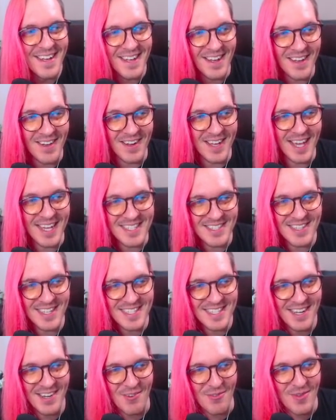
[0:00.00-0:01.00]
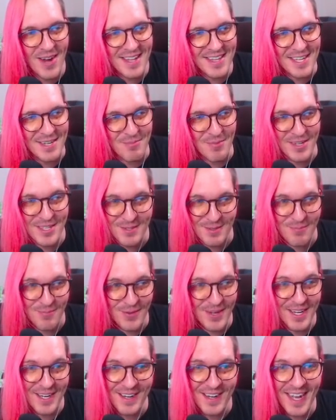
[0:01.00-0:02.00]
Okay, so that's not a relic, but it's a
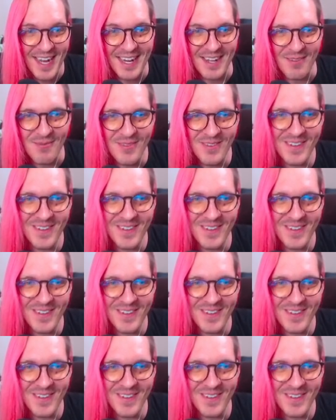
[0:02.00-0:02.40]
pretty good item.